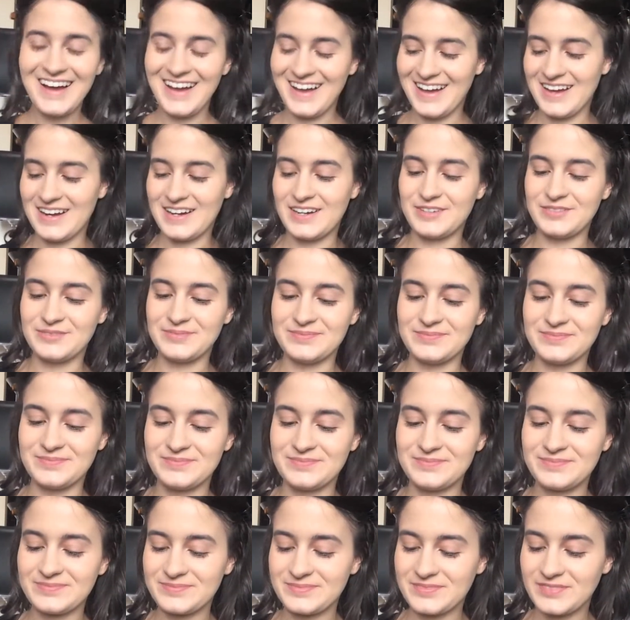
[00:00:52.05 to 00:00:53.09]

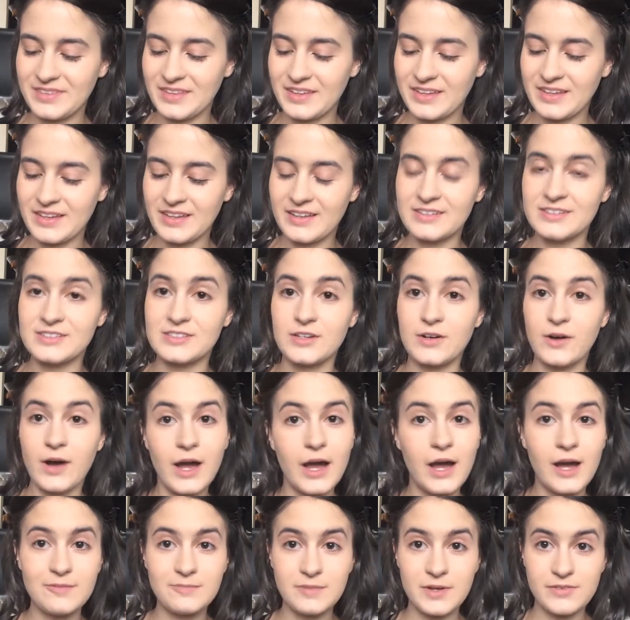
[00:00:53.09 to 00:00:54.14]
So
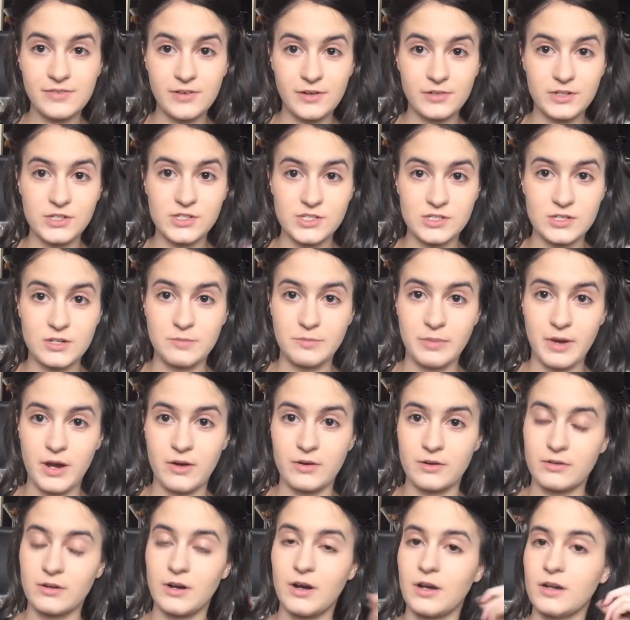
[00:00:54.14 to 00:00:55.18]
I have my foundation and
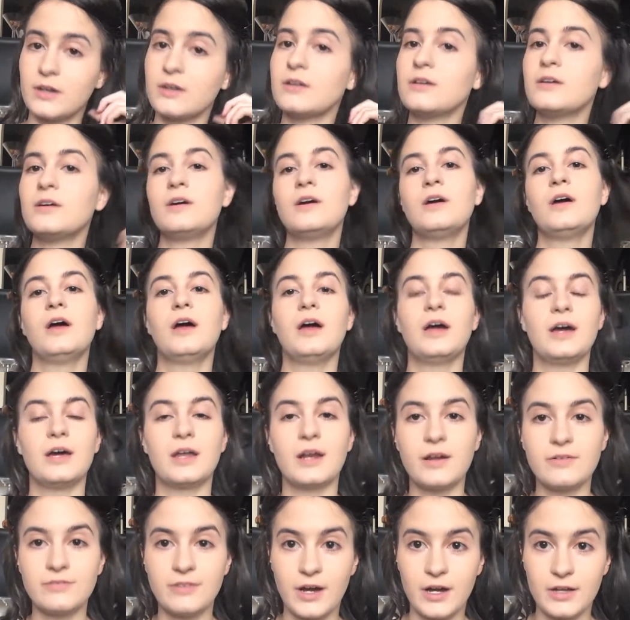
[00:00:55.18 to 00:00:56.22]
powder on,
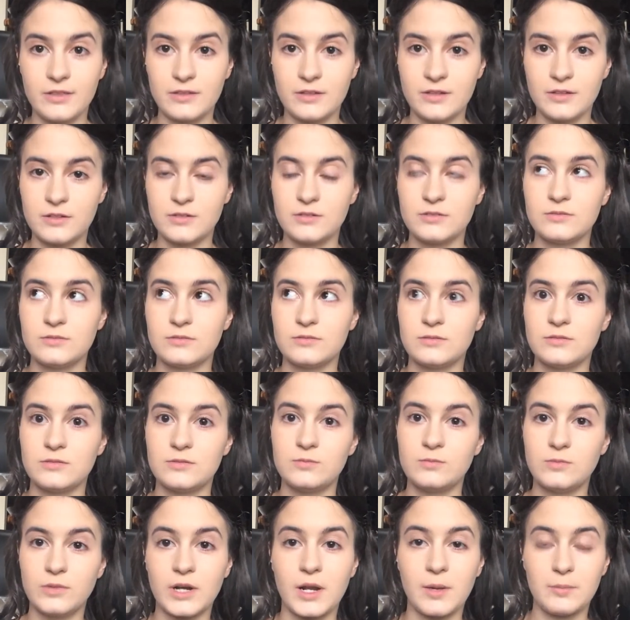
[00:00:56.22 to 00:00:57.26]
and I find that
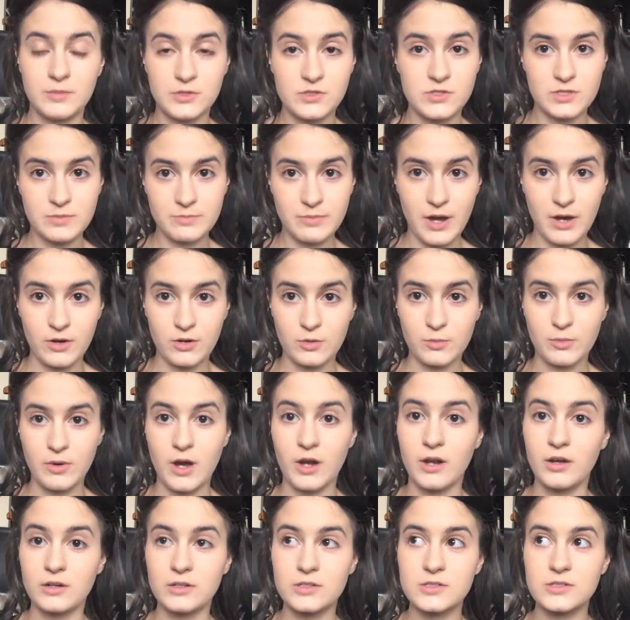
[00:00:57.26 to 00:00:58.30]
when I'm using powder
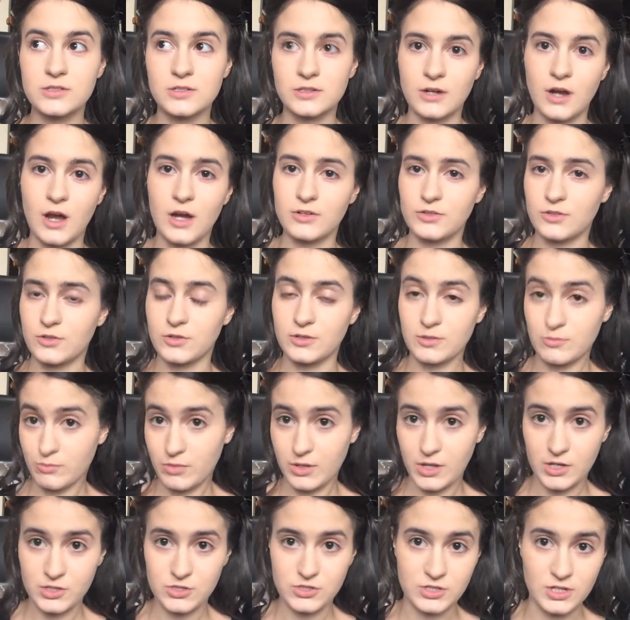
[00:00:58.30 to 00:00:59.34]
products to contour and
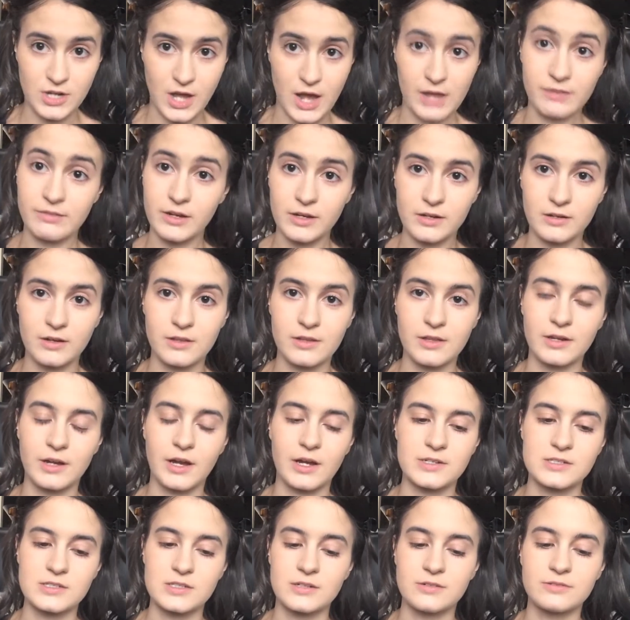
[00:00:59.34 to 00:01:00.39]
blush and highlight and all that
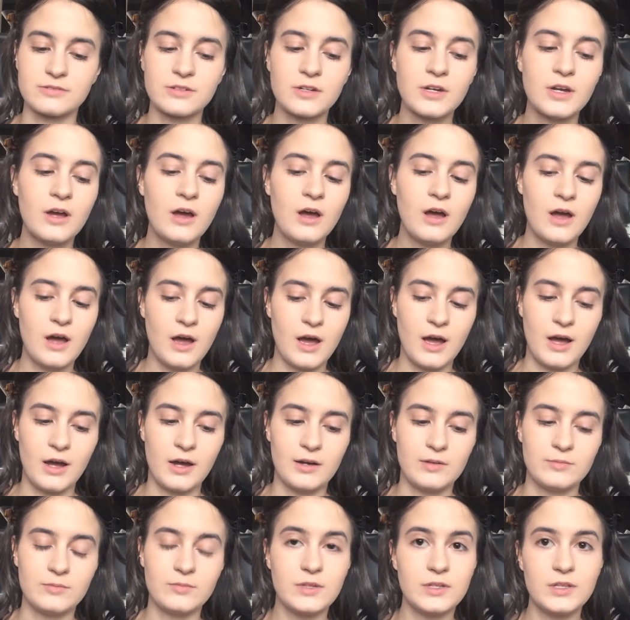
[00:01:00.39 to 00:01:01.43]
kind of stuff,
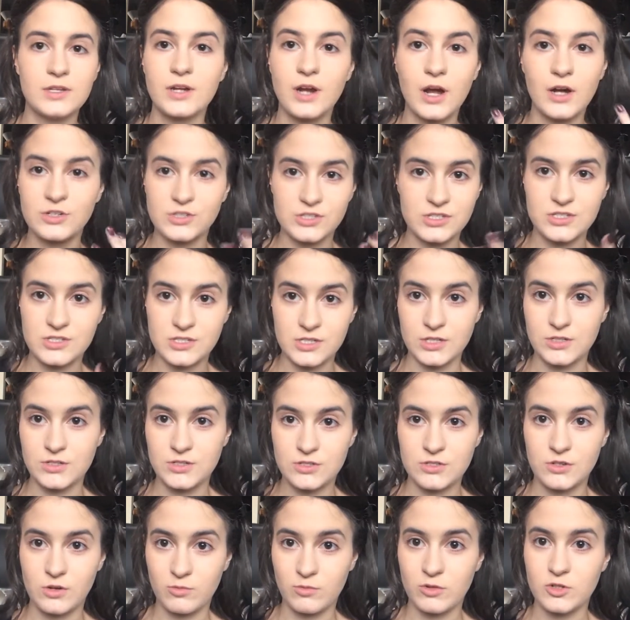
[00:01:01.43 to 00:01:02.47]
it all just sits
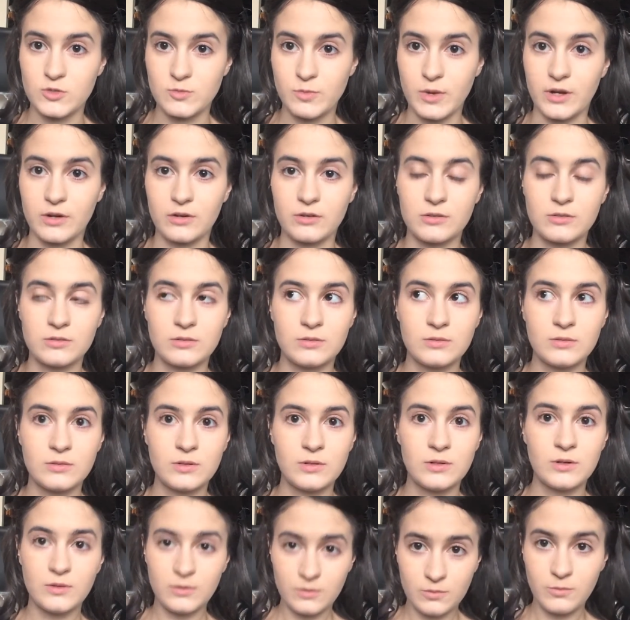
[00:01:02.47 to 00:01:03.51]
so much better
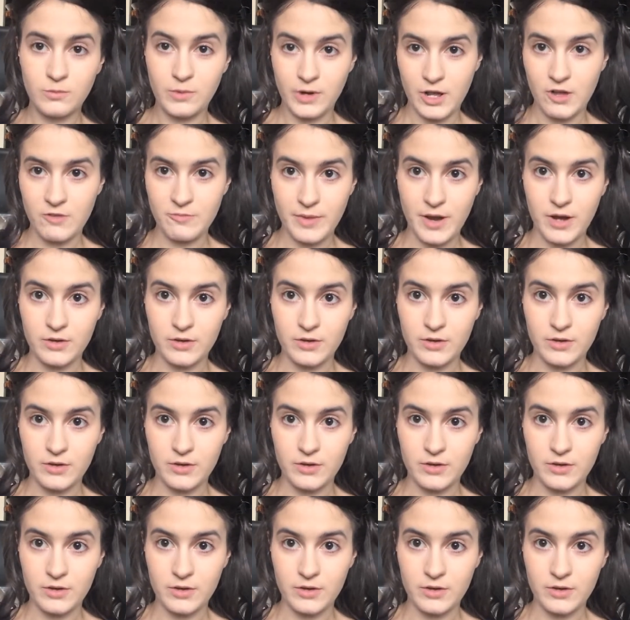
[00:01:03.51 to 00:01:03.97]
when I've